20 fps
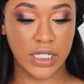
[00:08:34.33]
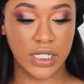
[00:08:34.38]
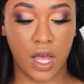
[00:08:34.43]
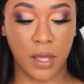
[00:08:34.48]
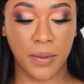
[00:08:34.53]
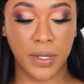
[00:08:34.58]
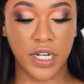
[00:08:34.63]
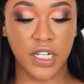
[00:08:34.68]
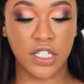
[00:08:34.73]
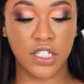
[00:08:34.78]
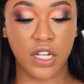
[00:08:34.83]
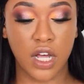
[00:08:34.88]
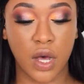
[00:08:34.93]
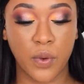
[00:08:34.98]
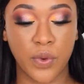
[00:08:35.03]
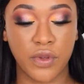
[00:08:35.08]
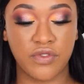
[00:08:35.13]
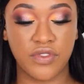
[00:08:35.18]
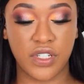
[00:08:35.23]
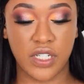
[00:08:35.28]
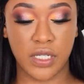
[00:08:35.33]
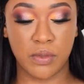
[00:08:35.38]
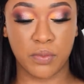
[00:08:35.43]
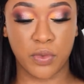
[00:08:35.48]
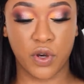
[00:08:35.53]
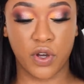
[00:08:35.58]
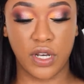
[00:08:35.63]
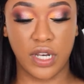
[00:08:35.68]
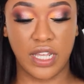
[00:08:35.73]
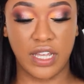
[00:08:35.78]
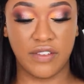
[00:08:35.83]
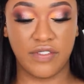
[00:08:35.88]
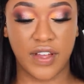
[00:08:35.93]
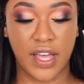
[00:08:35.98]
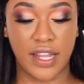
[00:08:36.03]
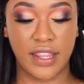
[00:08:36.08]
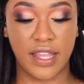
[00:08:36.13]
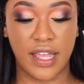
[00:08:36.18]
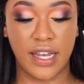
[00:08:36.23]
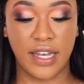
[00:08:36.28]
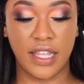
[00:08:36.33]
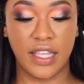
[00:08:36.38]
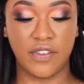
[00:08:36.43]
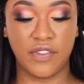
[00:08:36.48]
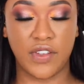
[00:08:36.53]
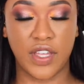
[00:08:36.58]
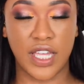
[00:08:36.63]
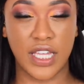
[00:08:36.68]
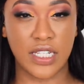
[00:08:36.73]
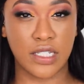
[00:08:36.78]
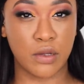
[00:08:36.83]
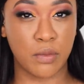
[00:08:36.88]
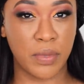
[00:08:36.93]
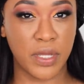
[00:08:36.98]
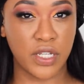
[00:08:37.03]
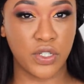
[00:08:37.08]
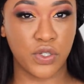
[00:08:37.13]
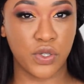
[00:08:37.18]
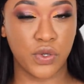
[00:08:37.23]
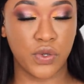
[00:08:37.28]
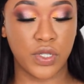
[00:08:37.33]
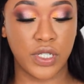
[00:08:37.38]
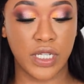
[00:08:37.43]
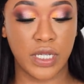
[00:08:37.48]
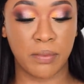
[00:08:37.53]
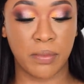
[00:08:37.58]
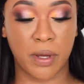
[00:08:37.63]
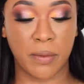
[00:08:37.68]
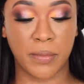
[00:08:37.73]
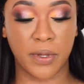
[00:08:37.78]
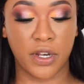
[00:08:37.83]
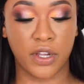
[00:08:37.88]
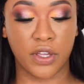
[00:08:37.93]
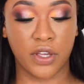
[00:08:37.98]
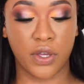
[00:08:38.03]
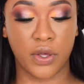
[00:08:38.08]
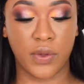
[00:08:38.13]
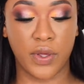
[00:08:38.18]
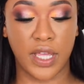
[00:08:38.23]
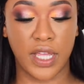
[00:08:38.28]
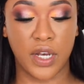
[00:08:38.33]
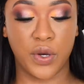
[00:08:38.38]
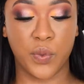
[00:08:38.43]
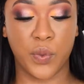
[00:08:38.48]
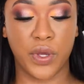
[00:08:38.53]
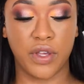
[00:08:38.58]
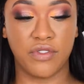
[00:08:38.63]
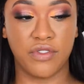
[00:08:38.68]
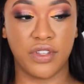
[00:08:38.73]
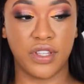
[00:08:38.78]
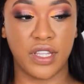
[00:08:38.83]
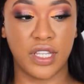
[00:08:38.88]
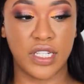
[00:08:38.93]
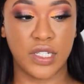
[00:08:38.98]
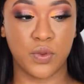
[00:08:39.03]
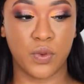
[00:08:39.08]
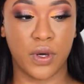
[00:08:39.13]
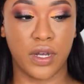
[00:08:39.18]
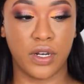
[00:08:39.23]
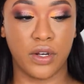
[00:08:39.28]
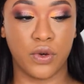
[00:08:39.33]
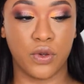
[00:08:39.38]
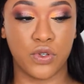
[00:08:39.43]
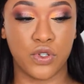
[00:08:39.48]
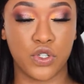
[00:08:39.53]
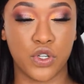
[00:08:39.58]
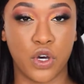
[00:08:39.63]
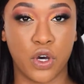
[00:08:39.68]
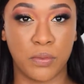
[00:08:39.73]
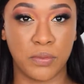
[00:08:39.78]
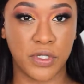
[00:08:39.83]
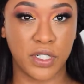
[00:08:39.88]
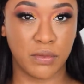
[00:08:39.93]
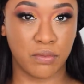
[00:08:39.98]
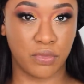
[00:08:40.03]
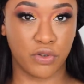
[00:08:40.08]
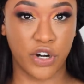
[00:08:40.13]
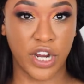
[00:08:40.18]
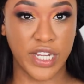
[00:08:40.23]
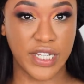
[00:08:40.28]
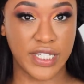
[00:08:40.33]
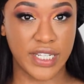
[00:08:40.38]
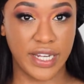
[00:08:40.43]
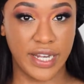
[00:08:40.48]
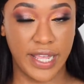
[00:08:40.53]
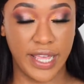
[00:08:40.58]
I'm gonna start with deep olive, and then if it is a bit too deep, I'm gonna go in with this one on top to brighten